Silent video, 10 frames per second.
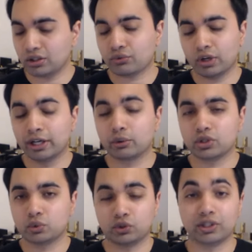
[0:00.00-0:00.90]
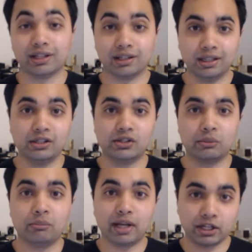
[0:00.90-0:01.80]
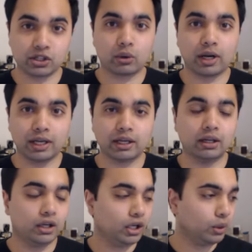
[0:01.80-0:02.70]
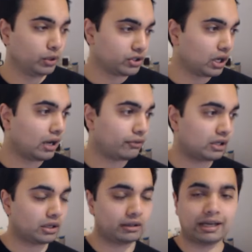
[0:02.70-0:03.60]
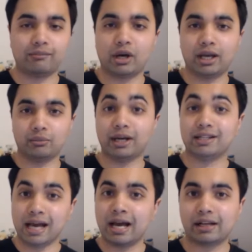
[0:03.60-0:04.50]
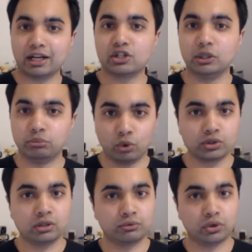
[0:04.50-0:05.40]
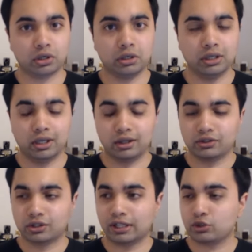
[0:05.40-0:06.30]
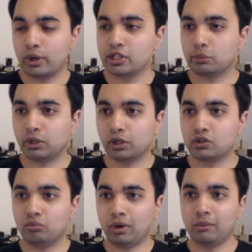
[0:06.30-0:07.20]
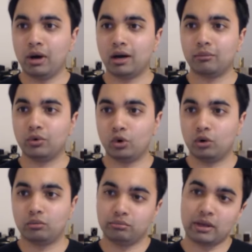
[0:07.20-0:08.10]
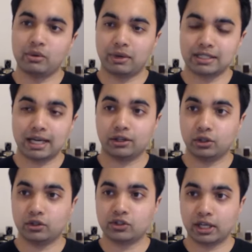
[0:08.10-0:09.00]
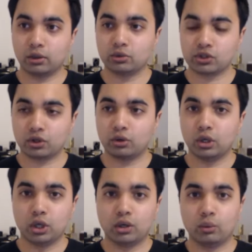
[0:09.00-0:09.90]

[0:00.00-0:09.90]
And this fragrance was Lise Méditerranée, which I found out that my dad actually bought it for her. So that's crazy because my mum, or maybe my dad, you could say also,